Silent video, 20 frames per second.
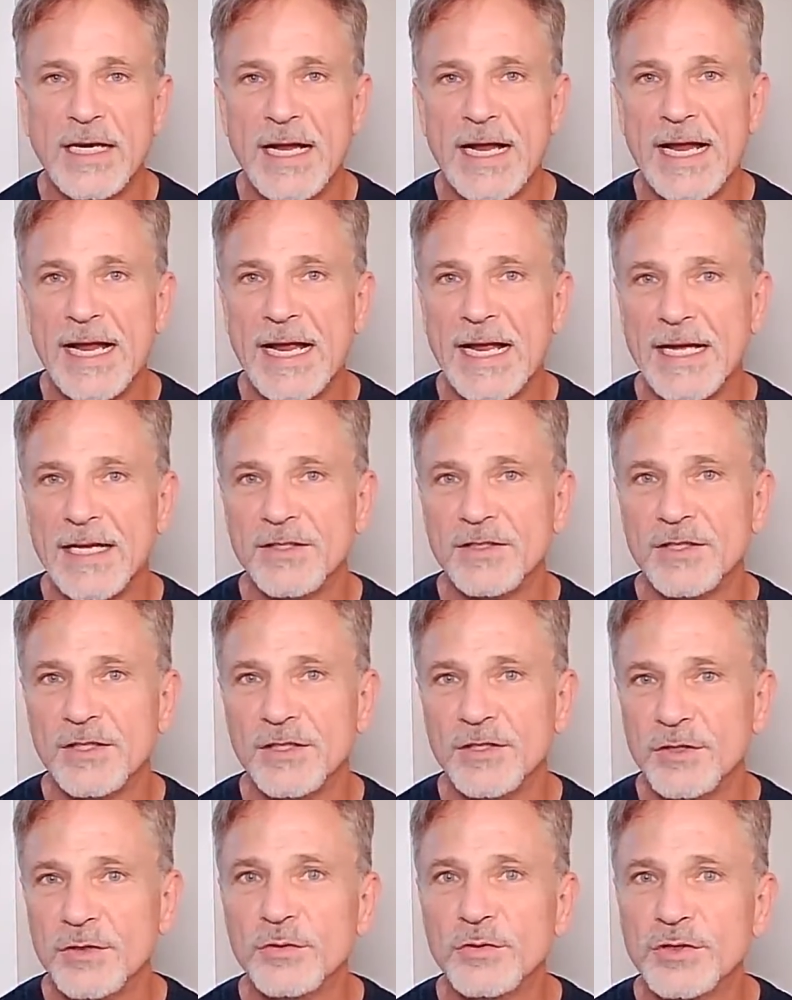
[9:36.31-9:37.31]
and
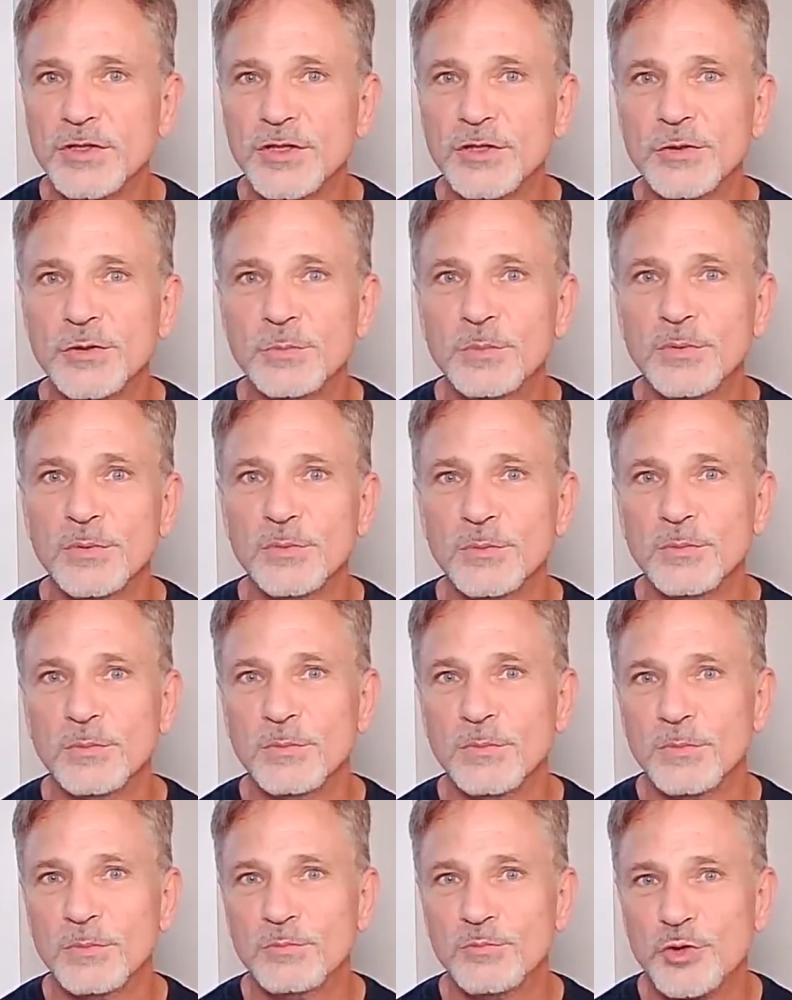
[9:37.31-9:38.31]
YouTube
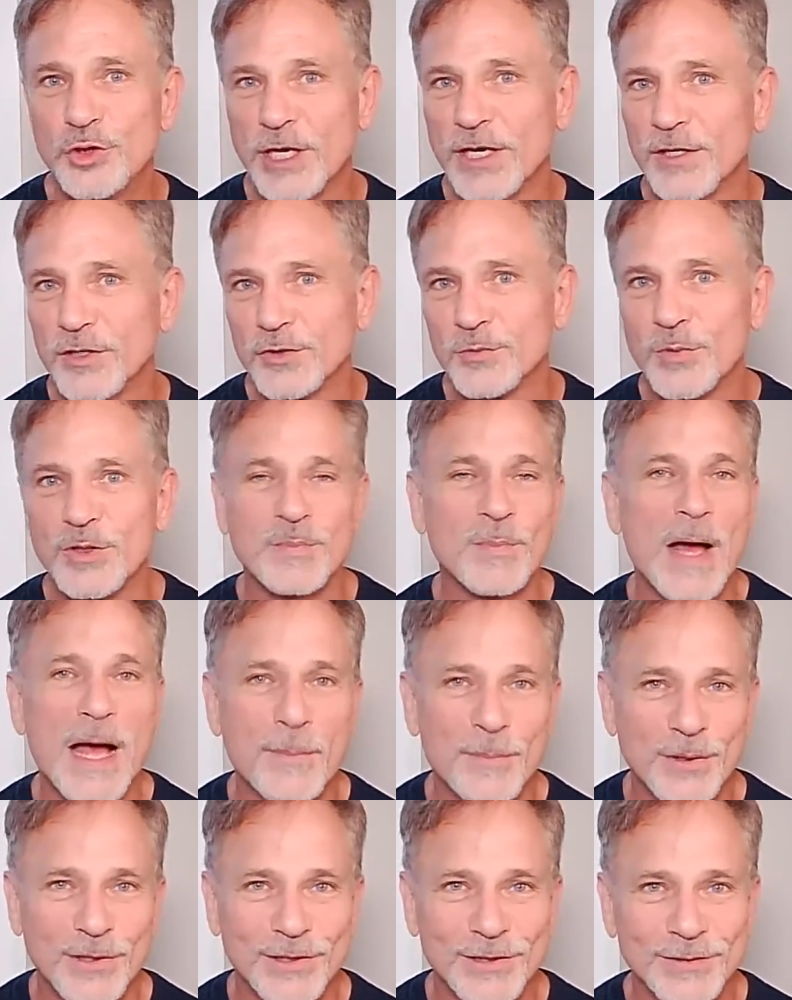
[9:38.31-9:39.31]
shares what's
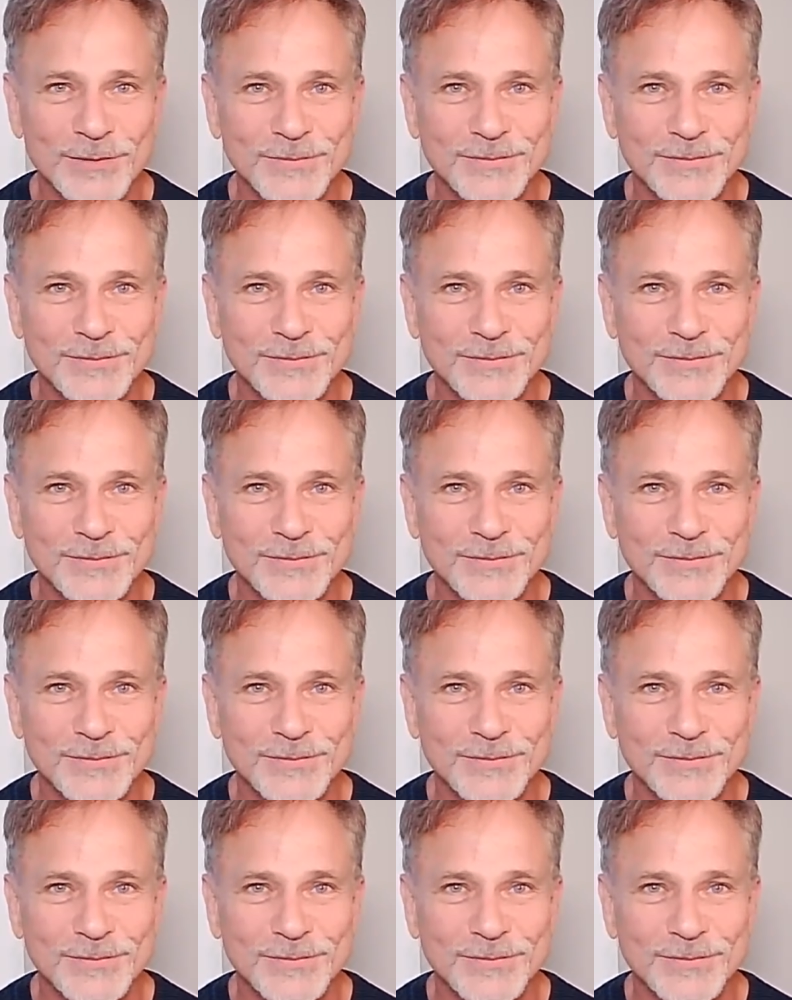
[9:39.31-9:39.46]
popular.